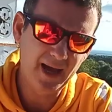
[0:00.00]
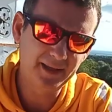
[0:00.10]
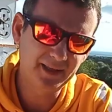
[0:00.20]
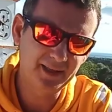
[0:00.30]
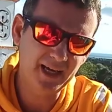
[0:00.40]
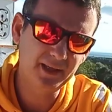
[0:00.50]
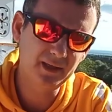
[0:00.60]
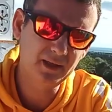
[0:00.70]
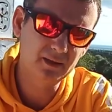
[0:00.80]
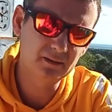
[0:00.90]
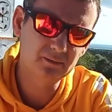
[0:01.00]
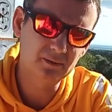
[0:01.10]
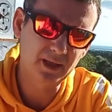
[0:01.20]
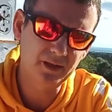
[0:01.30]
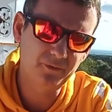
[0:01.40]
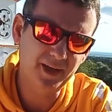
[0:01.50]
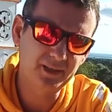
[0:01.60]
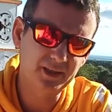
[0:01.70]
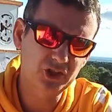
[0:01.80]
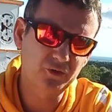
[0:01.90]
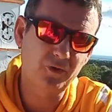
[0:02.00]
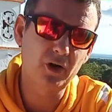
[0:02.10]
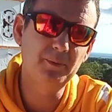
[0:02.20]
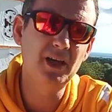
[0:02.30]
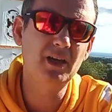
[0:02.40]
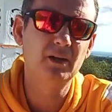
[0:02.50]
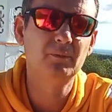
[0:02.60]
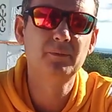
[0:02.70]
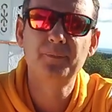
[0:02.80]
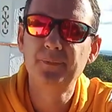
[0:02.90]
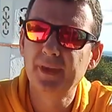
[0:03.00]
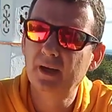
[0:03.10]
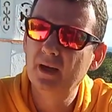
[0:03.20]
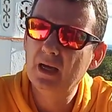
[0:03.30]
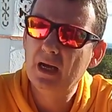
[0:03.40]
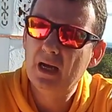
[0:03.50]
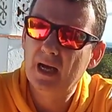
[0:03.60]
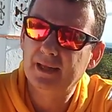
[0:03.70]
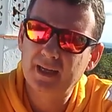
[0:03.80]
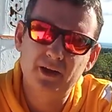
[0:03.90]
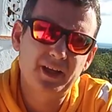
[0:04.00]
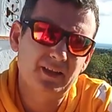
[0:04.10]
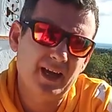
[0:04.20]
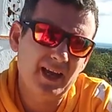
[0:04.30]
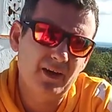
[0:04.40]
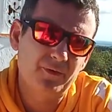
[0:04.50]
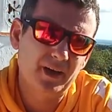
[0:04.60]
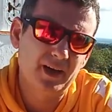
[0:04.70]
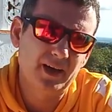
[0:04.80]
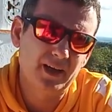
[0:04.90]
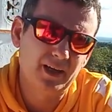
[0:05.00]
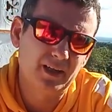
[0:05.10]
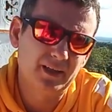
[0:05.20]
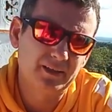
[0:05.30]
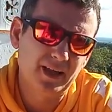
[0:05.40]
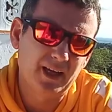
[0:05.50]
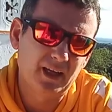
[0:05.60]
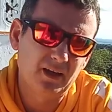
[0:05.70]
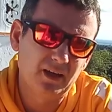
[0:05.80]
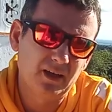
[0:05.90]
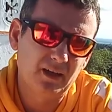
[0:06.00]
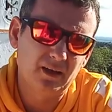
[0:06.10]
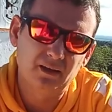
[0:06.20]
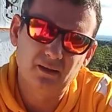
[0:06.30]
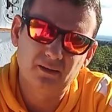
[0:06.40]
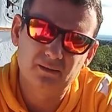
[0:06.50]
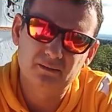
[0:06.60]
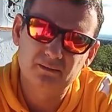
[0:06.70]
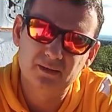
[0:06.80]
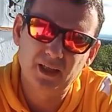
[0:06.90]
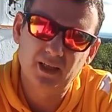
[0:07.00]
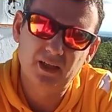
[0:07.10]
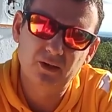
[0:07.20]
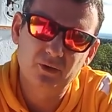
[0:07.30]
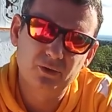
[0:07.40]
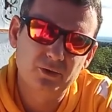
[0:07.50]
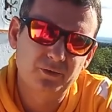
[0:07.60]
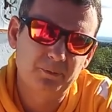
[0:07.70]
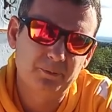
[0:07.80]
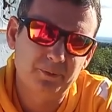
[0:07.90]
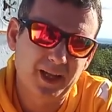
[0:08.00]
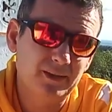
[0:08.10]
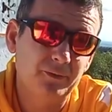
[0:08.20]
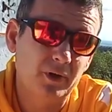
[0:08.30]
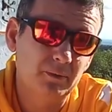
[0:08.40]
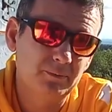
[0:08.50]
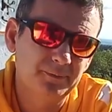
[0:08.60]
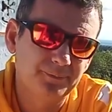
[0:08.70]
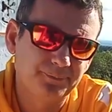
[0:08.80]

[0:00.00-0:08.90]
And another advantage for me, and now that I have a N E Q platform,